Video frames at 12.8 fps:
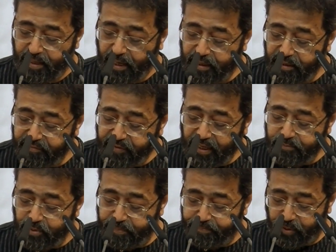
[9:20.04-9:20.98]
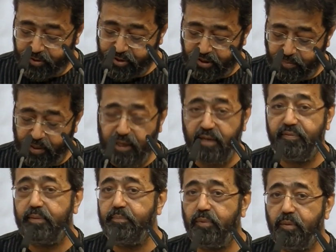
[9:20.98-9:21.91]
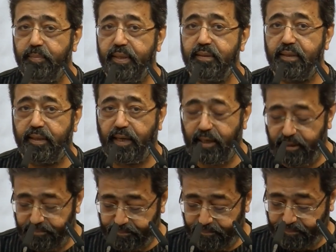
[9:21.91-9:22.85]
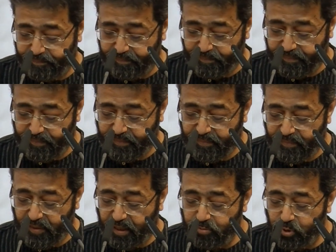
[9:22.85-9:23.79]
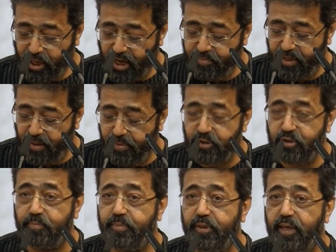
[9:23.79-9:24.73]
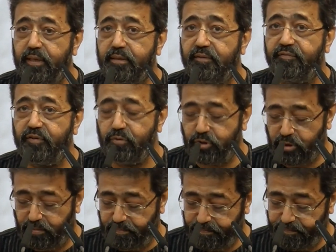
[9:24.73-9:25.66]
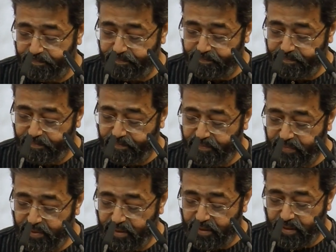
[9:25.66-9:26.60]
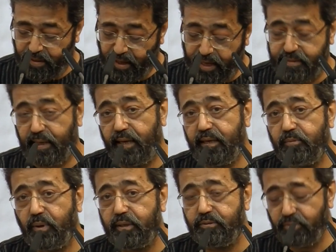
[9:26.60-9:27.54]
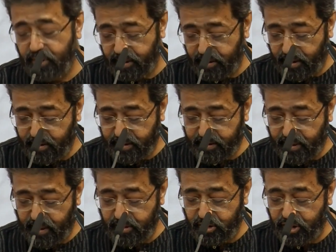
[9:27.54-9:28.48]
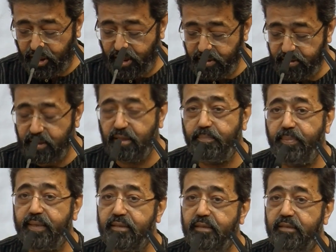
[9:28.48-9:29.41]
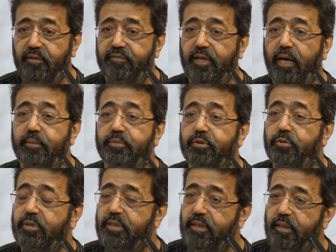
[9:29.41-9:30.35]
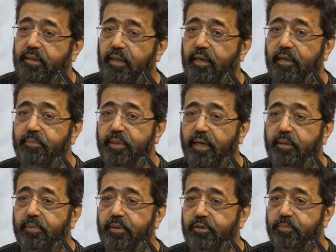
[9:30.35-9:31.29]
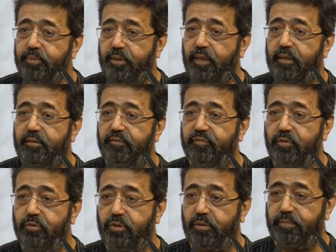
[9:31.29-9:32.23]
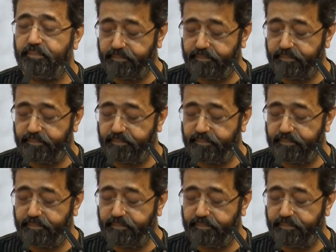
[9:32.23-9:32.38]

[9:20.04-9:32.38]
And if that were possible even momentarily, then would I be able to predict the future? As anyone who can understand change and the passage of time should certainly be able to predict the future.